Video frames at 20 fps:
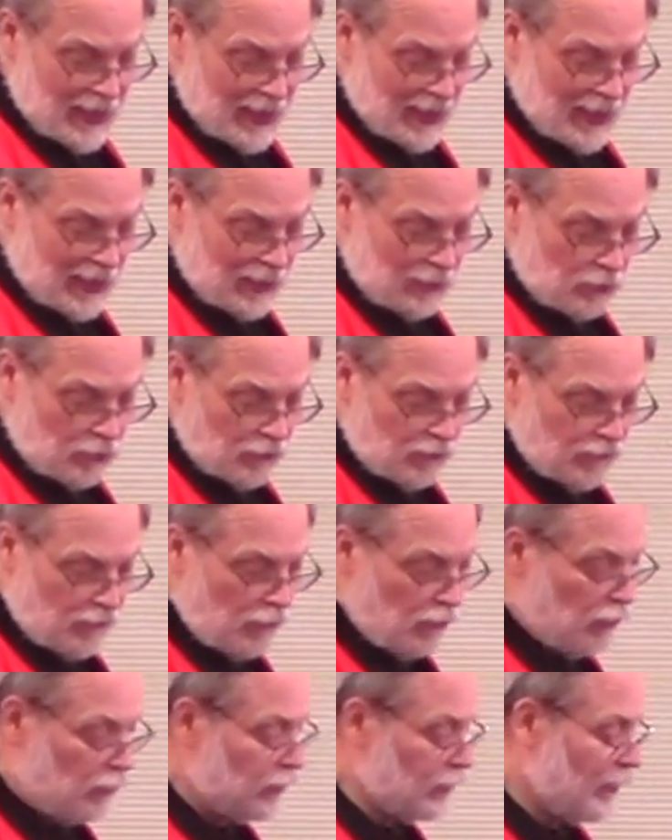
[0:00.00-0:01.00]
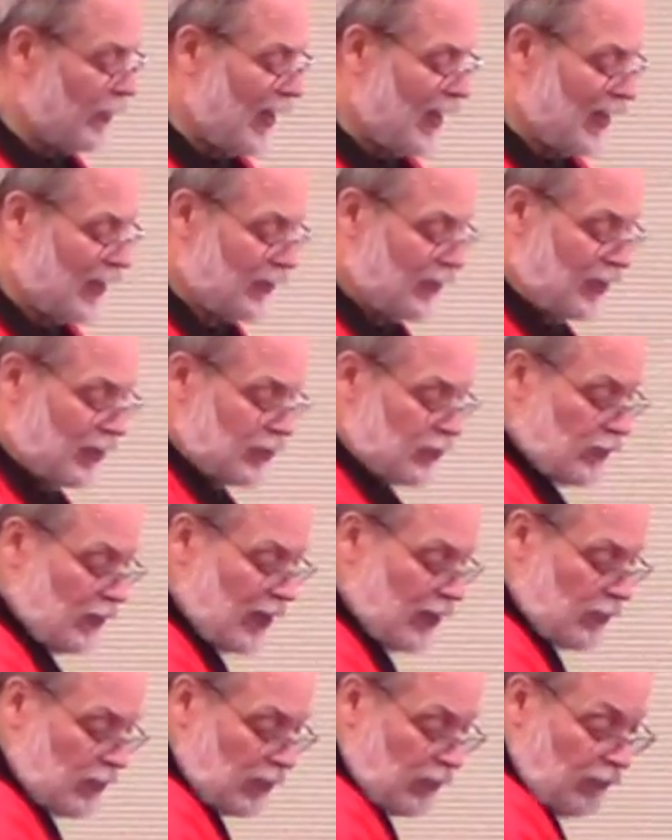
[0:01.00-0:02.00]
hand will fold back this way
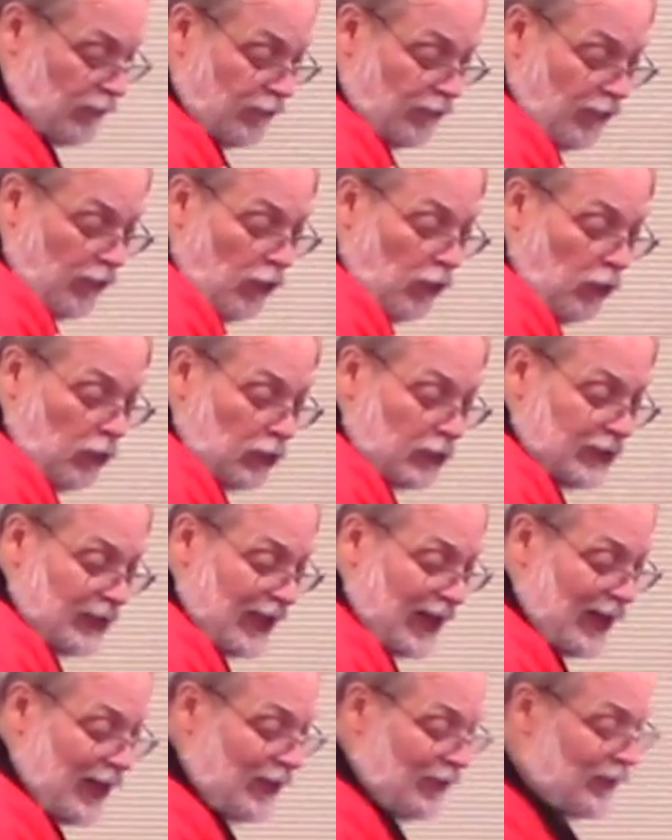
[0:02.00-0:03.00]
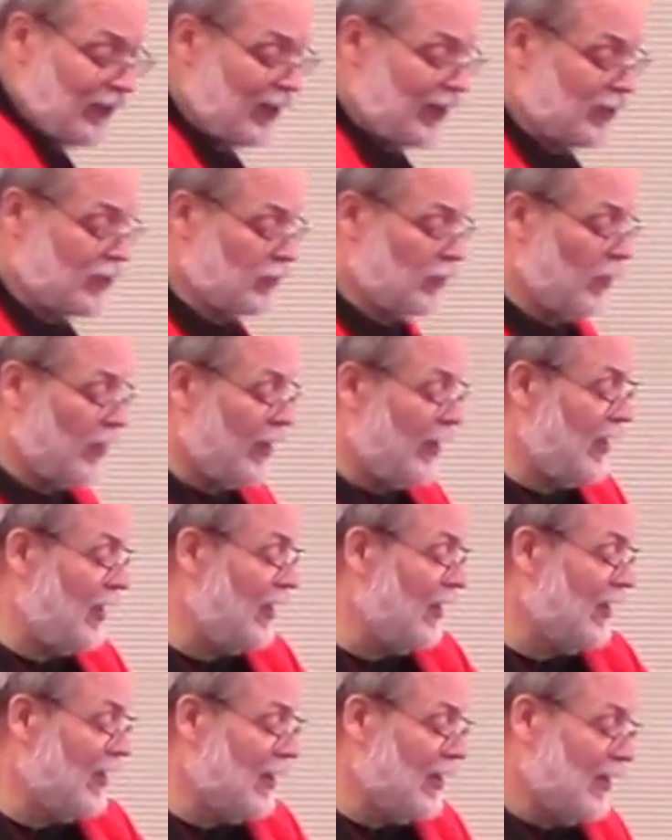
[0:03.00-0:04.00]
or it'll fold down this way.
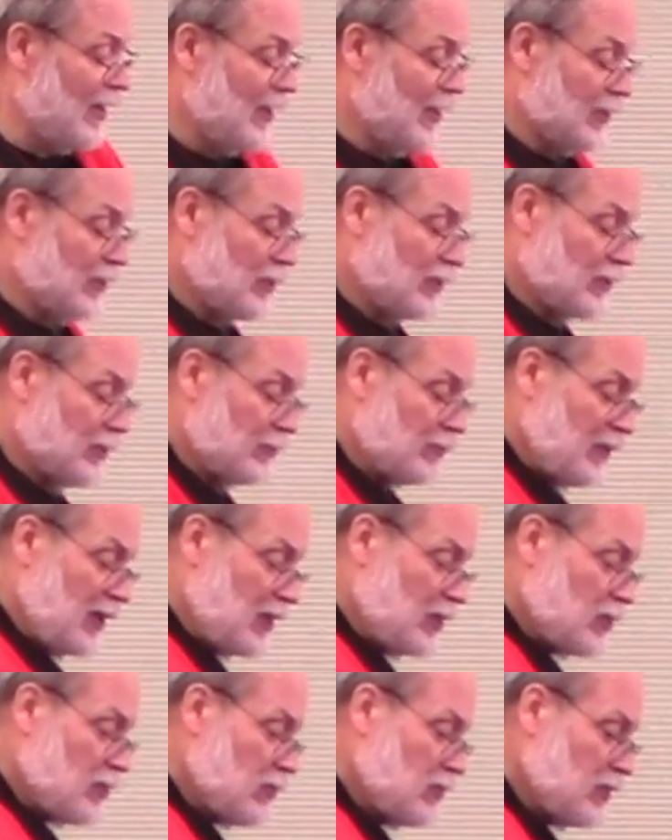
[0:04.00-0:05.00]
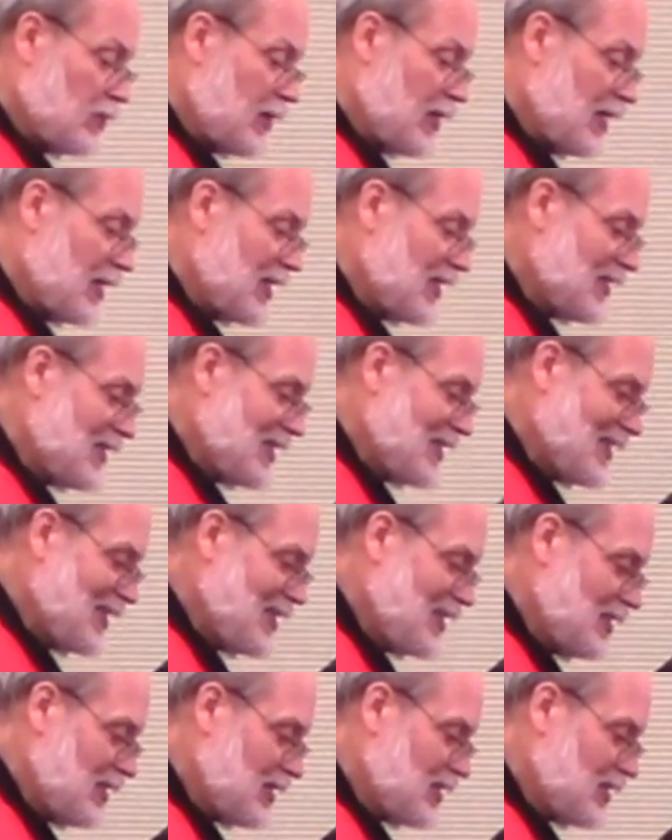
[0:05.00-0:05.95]
So just make sure you're getting a nice,